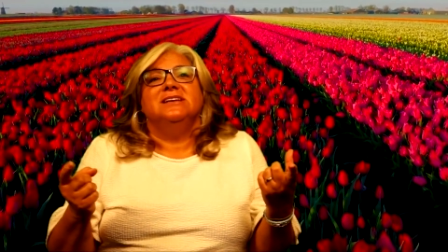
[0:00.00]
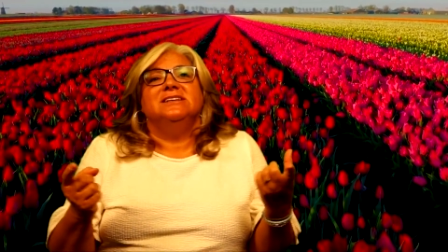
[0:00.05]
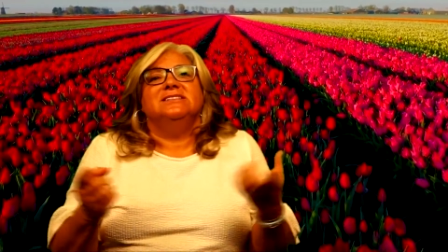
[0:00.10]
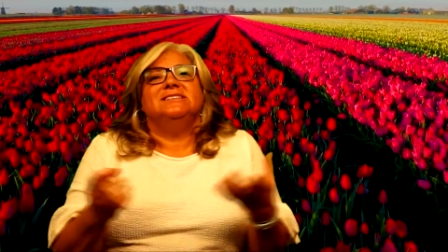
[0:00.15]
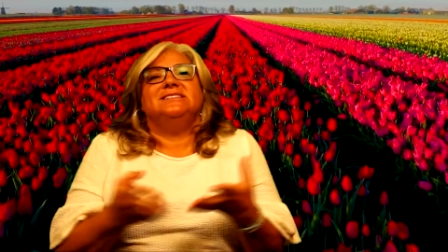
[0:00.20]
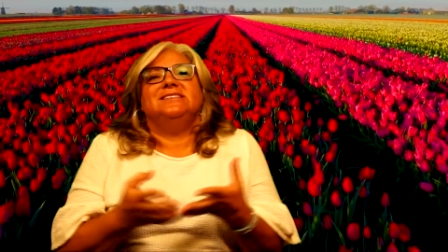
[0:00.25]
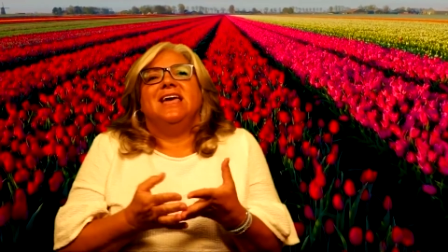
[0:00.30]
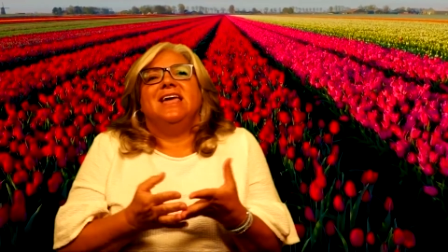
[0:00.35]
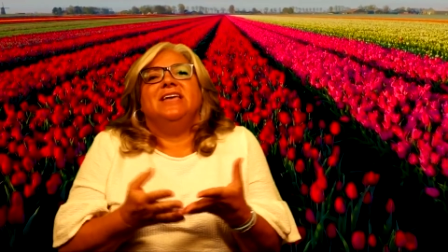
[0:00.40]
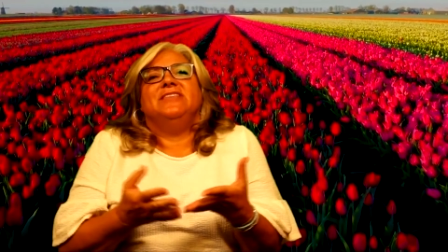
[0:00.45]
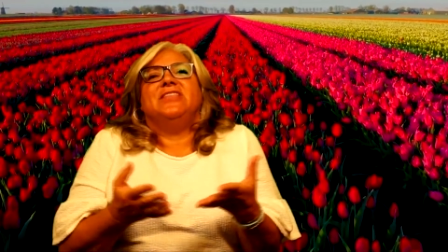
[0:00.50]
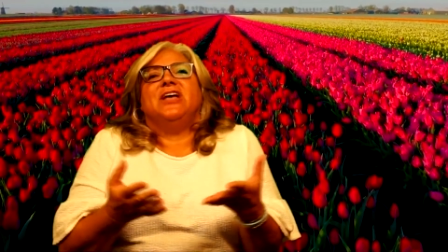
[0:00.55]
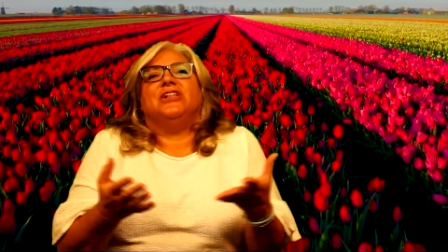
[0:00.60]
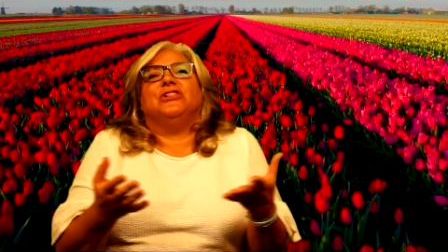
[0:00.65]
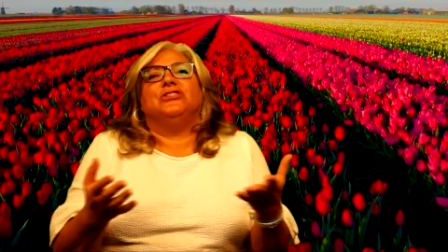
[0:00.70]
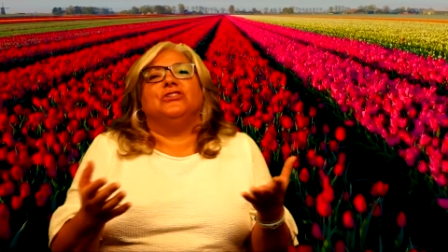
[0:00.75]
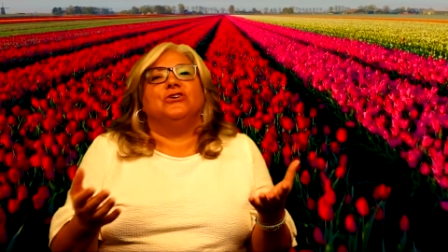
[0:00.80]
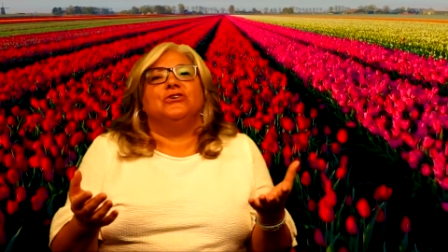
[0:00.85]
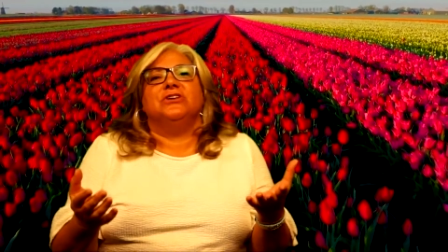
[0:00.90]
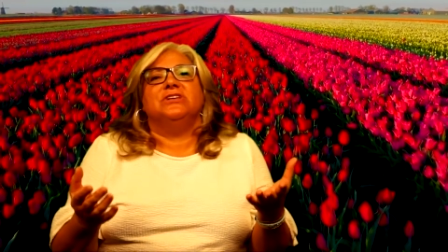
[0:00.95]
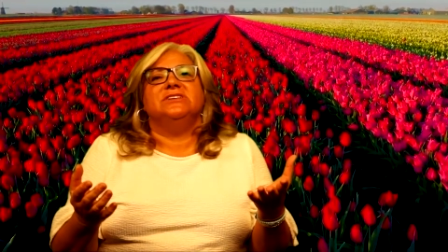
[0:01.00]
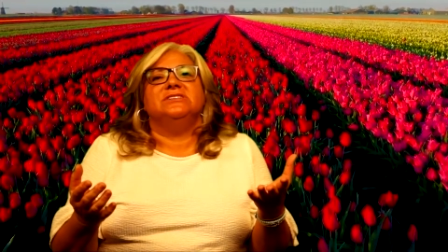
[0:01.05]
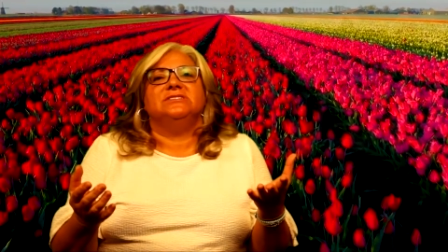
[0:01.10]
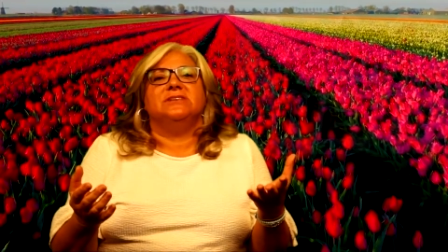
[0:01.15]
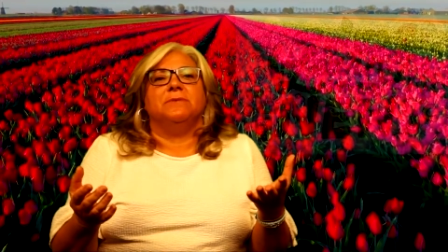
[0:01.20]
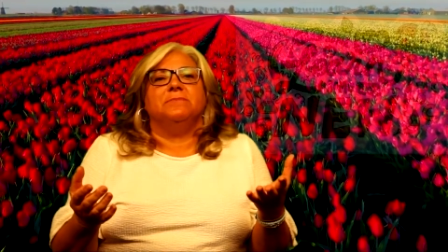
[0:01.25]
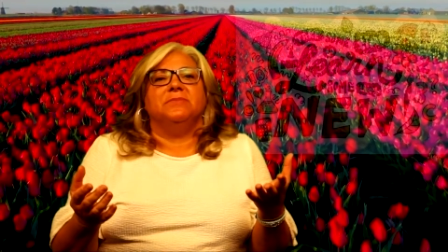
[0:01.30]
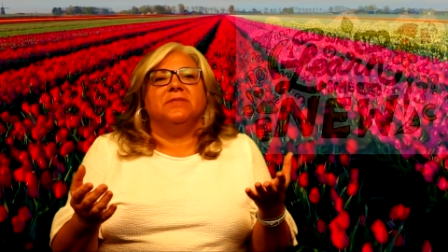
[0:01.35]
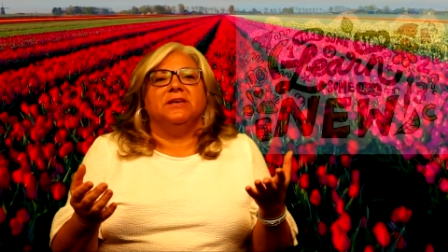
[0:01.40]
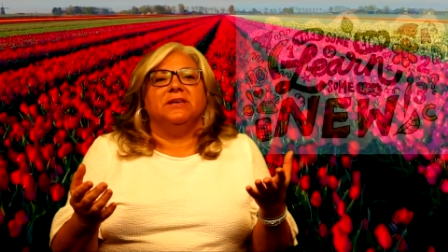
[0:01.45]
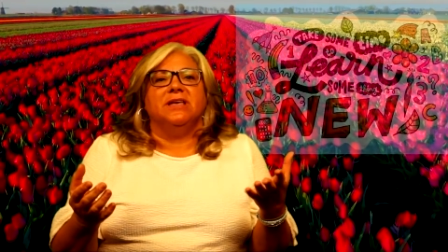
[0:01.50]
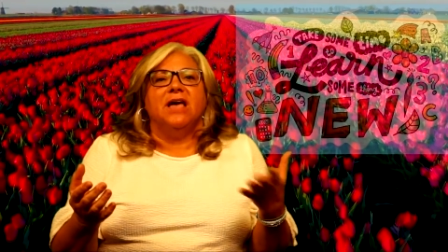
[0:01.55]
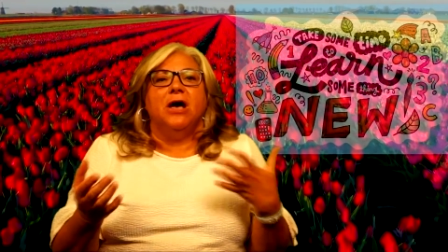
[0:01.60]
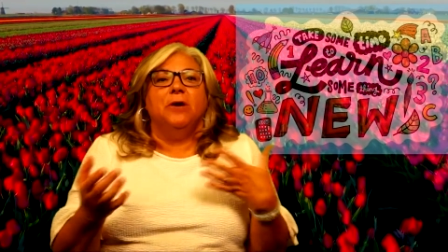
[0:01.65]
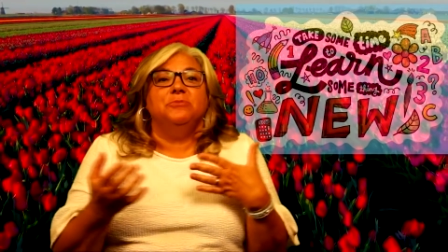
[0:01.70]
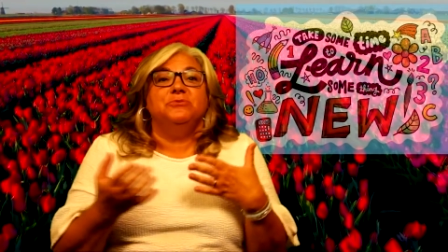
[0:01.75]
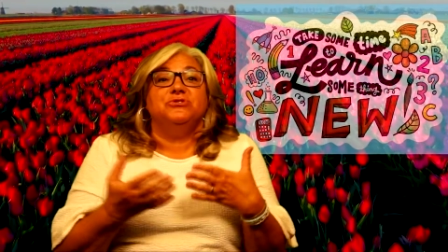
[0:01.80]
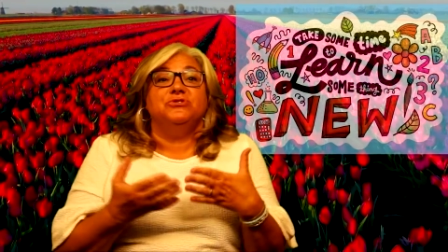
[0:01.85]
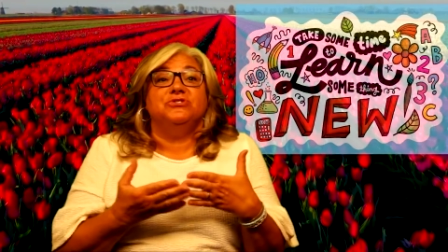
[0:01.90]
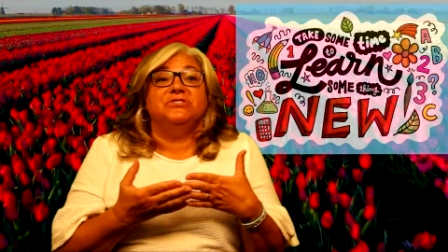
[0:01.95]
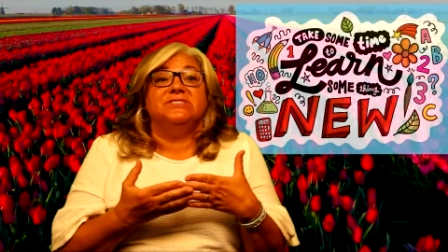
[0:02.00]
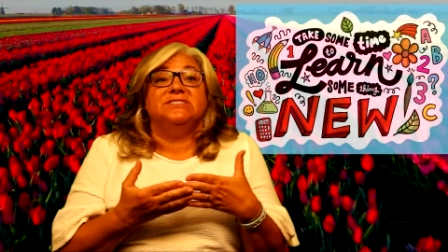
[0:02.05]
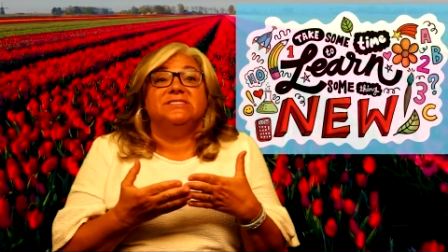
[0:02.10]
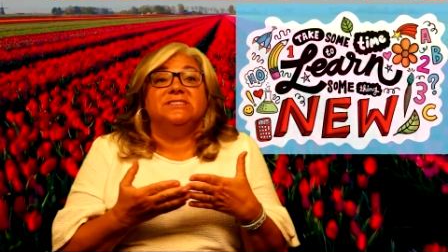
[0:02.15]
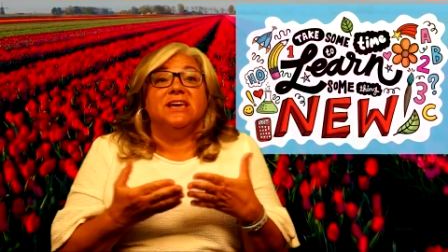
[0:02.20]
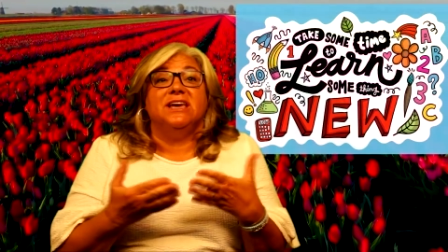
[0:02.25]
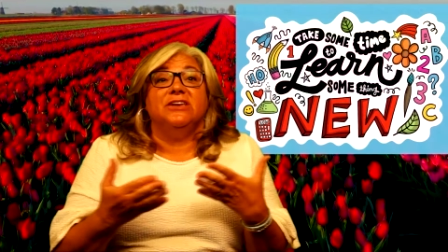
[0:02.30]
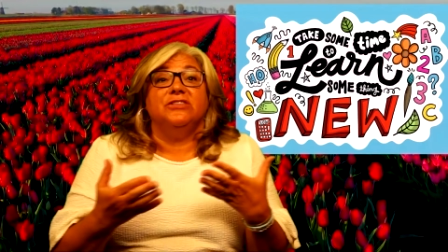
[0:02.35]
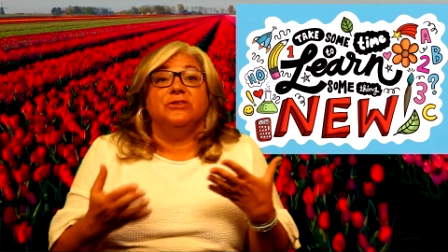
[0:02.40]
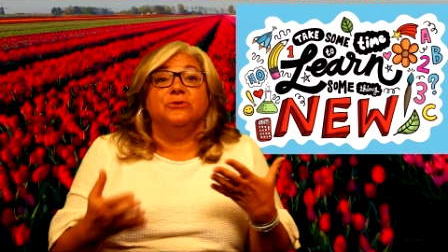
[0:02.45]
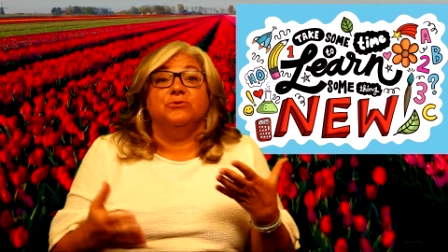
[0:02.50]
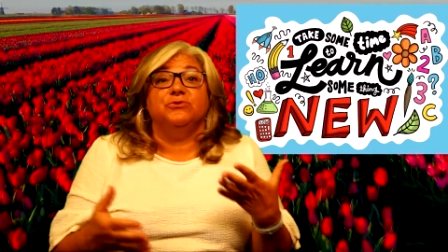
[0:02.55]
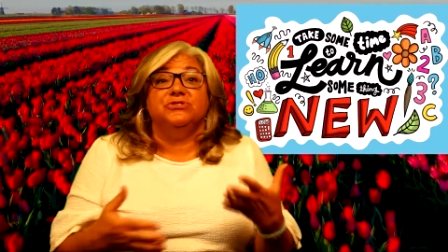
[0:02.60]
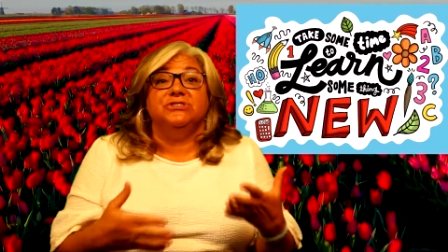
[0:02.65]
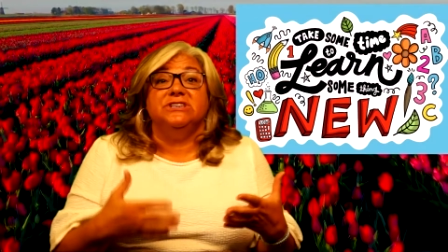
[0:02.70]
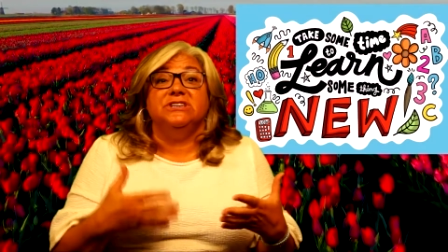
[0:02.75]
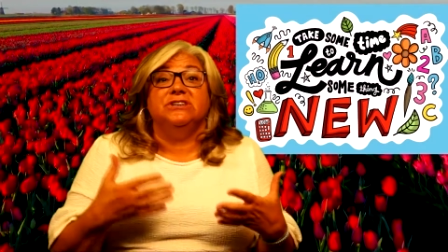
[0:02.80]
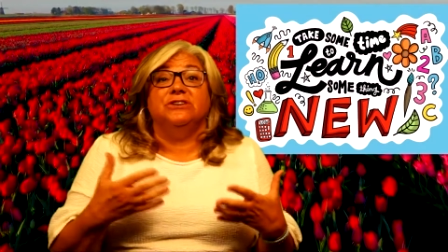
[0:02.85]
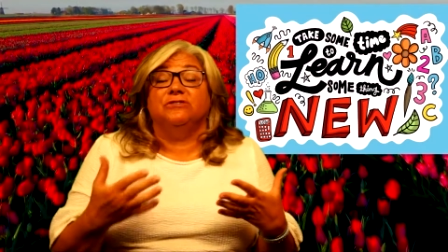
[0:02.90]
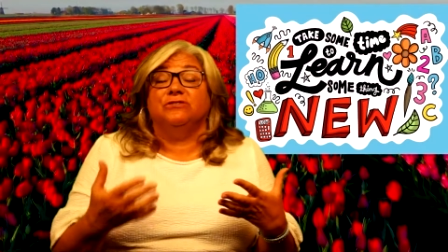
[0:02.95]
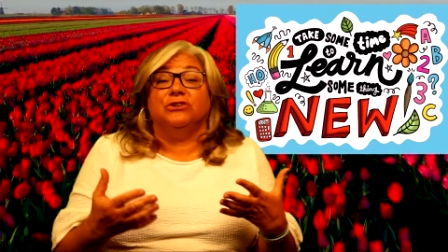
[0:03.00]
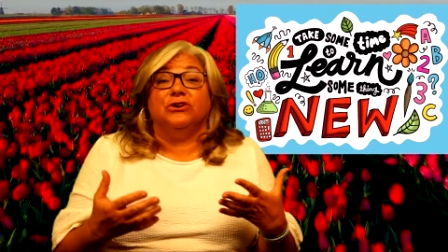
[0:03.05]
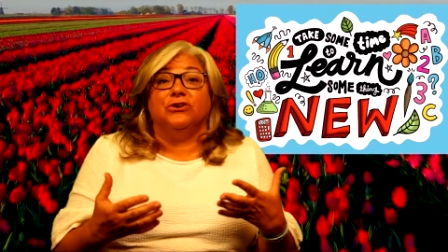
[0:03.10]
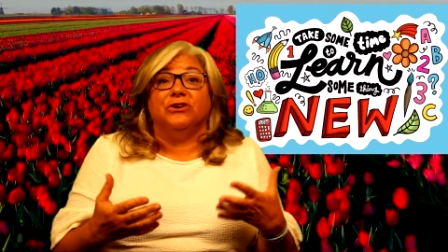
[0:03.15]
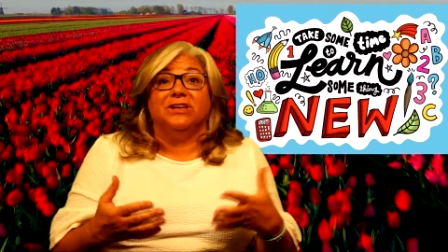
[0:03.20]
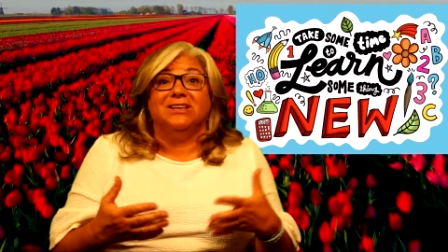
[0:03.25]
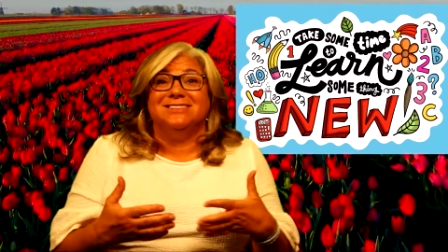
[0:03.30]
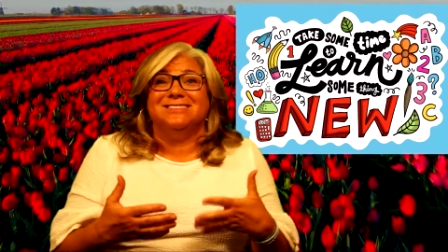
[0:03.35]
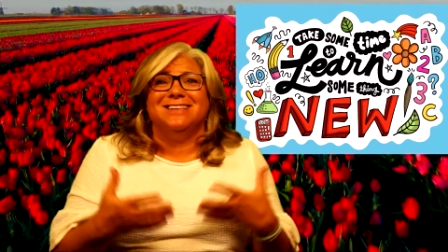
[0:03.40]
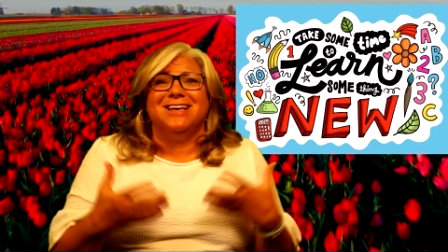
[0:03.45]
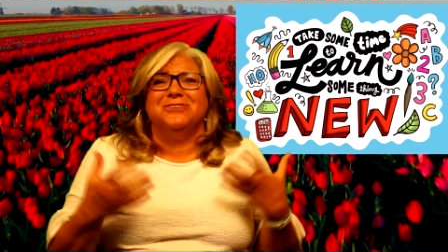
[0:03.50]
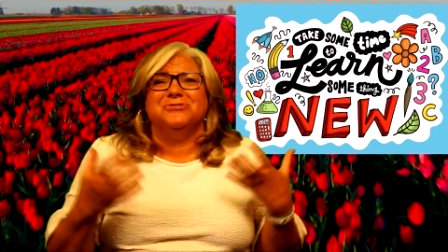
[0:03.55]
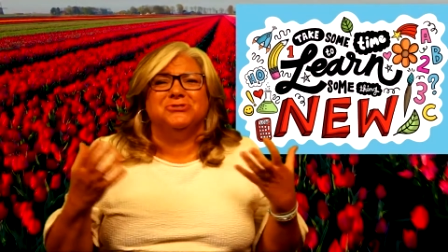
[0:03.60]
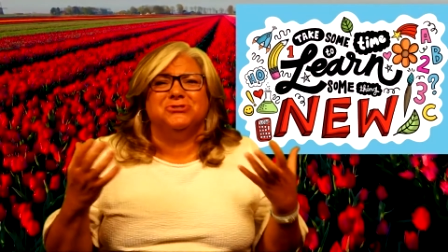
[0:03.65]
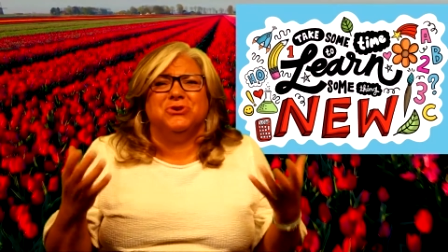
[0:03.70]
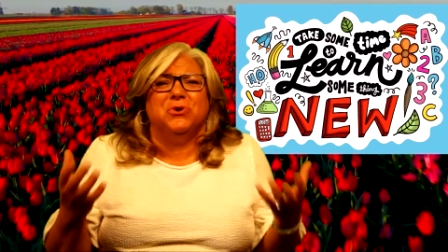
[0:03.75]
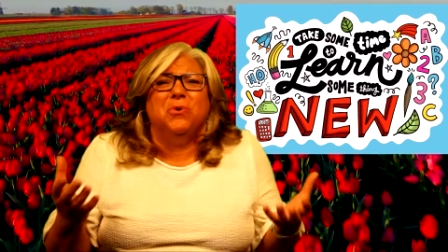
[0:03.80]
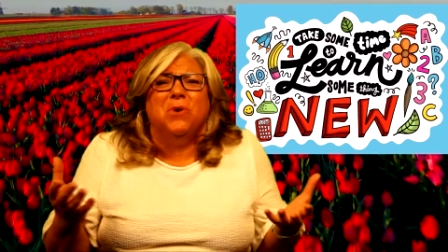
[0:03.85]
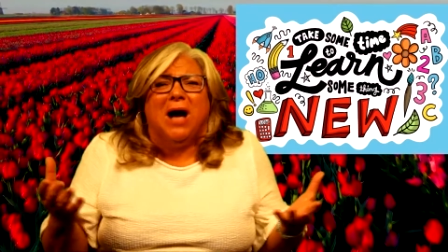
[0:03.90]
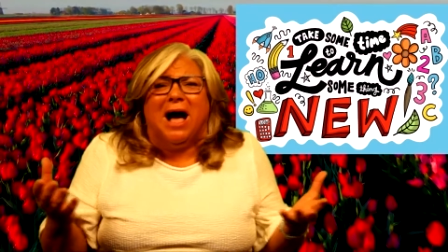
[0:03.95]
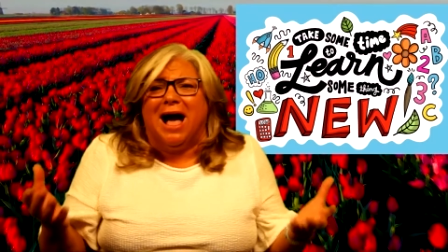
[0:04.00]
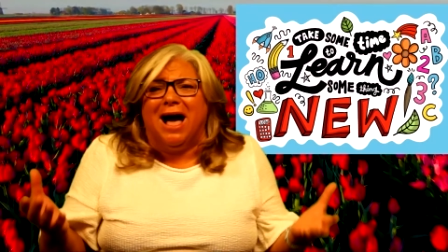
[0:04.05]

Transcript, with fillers: Saying that learning something helps you to stay in the routine of learning sounds so